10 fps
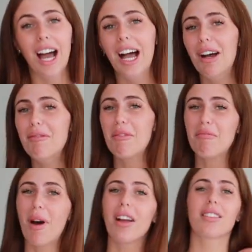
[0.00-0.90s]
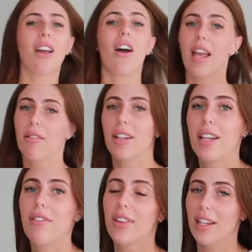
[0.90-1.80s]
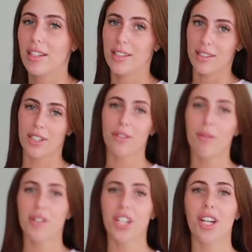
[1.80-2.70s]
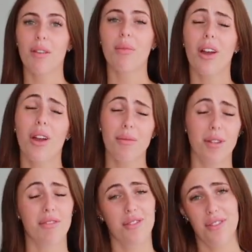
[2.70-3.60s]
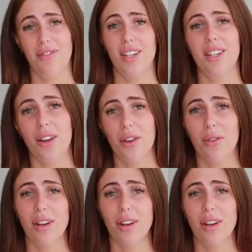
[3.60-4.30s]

But I am gonna leave the links in the description, but I hope you enjoyed the video.